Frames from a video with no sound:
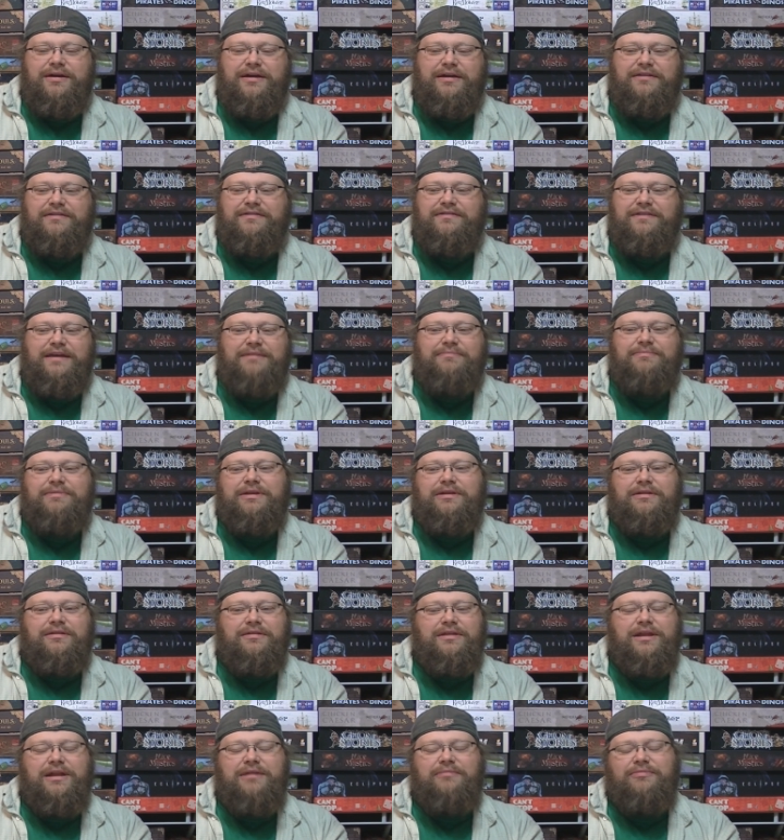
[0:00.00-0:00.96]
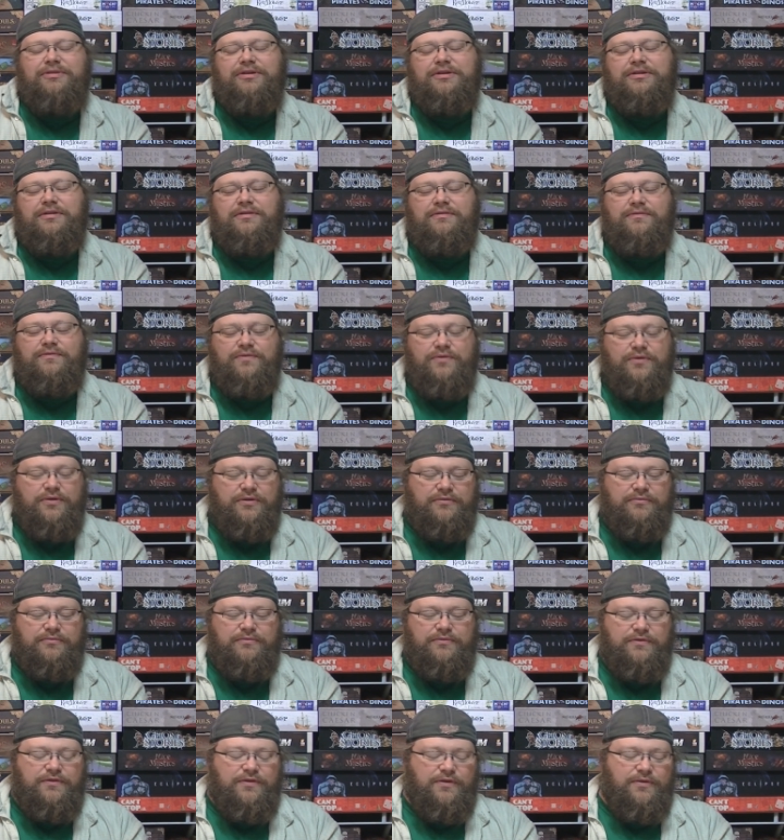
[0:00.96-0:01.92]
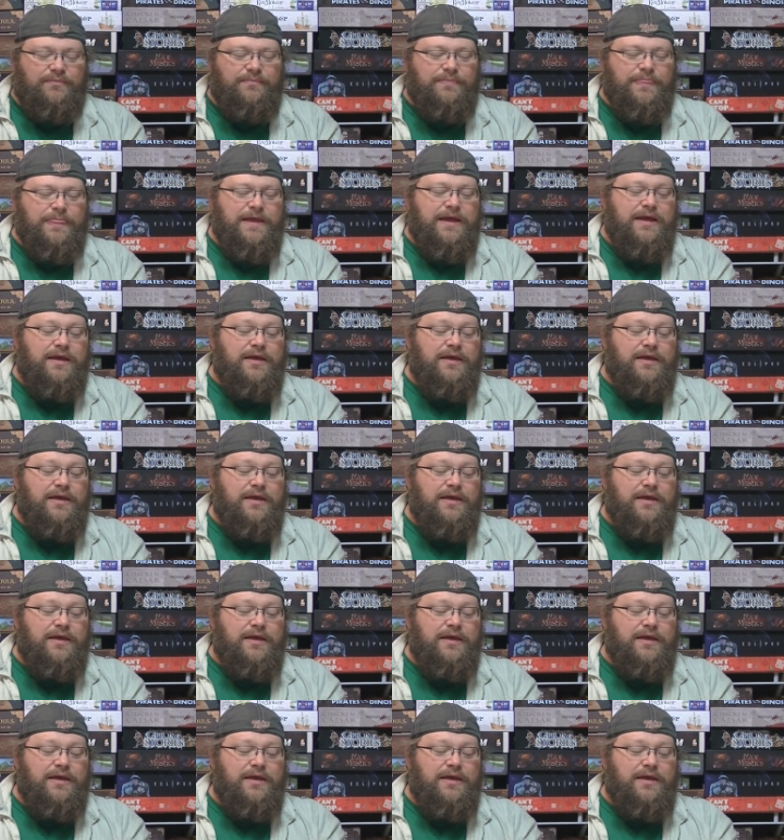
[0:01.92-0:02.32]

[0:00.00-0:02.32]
excitement that I'm looking for. So